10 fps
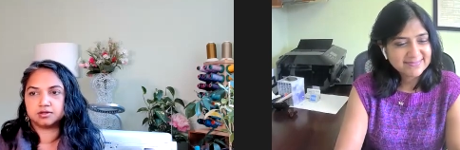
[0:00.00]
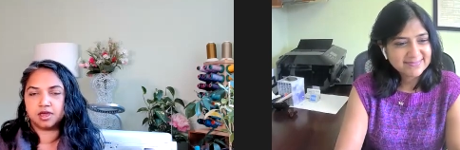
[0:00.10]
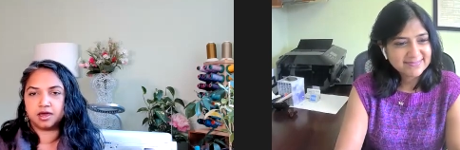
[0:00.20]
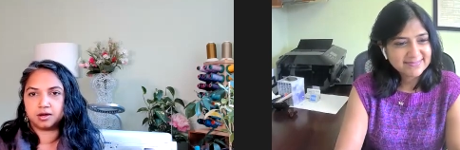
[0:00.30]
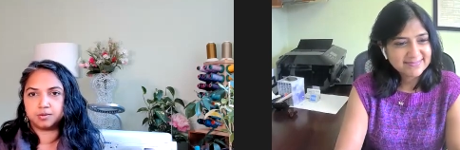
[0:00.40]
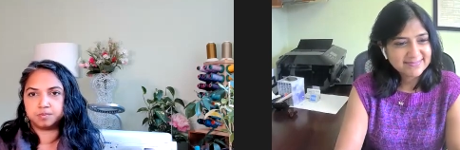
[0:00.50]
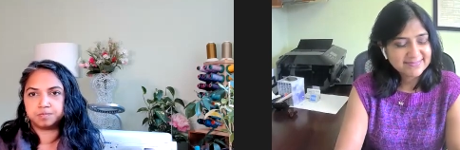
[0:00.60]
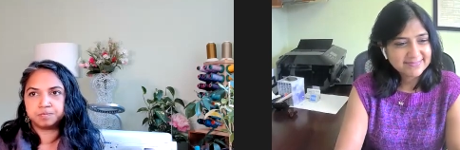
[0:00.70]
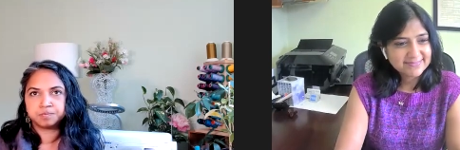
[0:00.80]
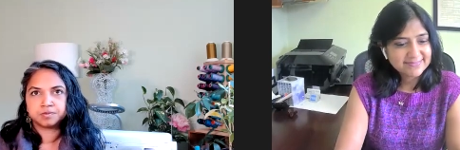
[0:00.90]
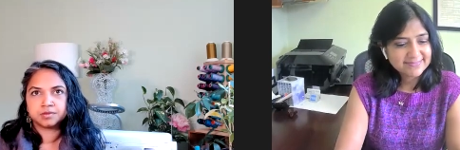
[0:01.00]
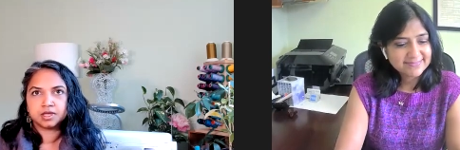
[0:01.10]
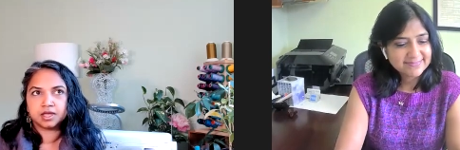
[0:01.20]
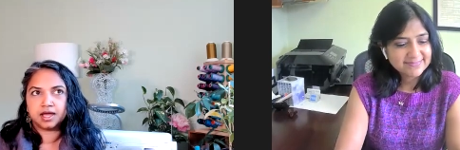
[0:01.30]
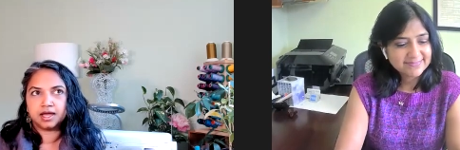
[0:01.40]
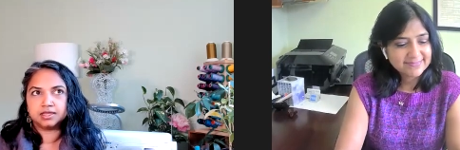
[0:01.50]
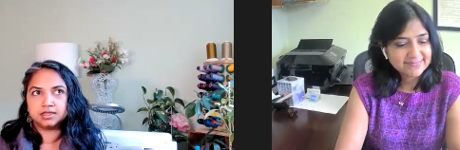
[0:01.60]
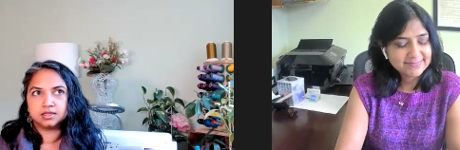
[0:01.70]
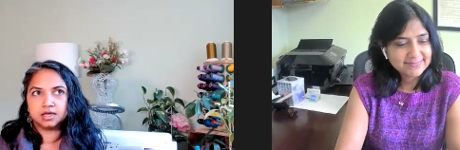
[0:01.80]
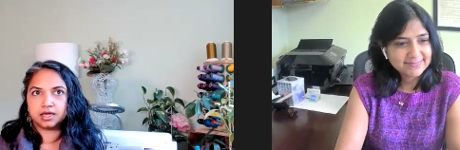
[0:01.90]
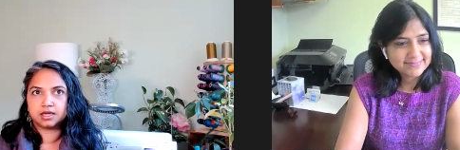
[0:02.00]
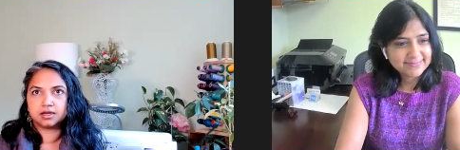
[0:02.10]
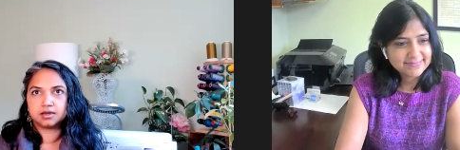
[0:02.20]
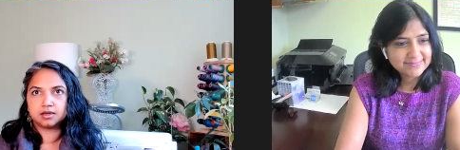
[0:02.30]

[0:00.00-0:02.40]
Speaker 1: Um, I like